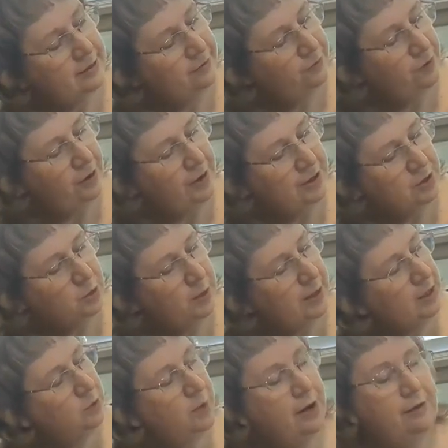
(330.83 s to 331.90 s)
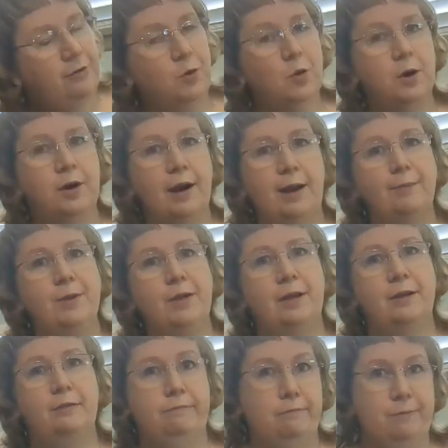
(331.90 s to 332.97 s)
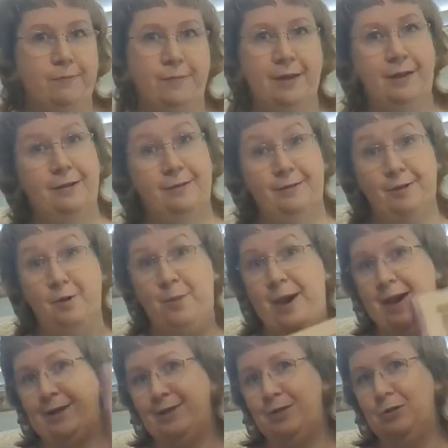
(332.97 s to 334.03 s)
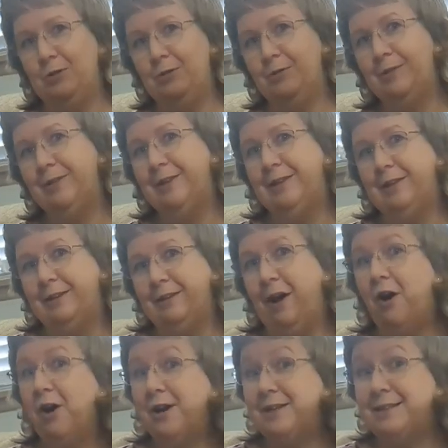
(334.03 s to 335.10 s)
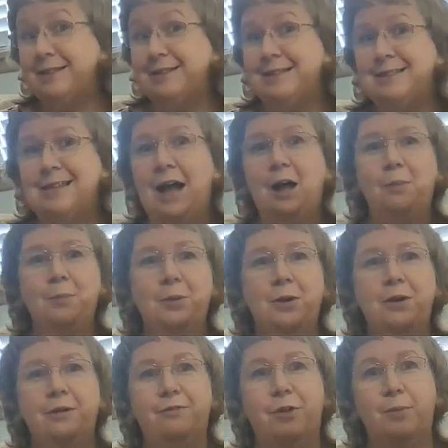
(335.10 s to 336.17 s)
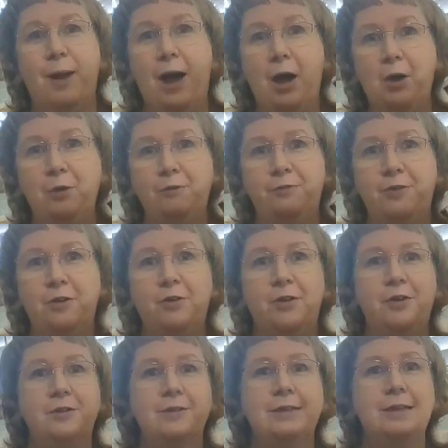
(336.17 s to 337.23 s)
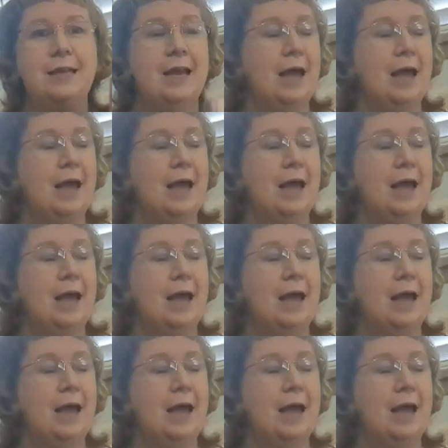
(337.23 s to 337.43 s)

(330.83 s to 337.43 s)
for this 2024, I'm gonna go back to the artisan style book for my own photos,